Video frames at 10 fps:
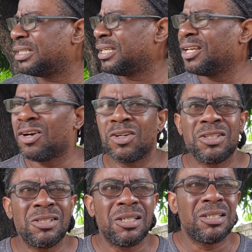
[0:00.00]
you know,
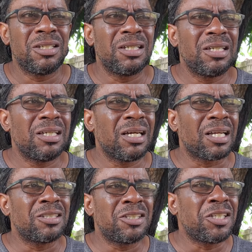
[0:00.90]

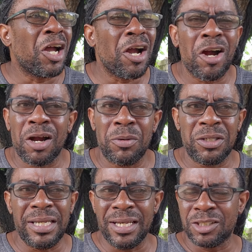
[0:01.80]
a terrible
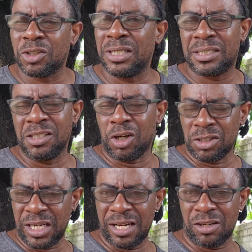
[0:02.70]
deal to this
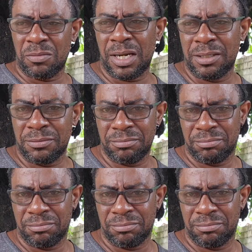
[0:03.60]
young gentleman.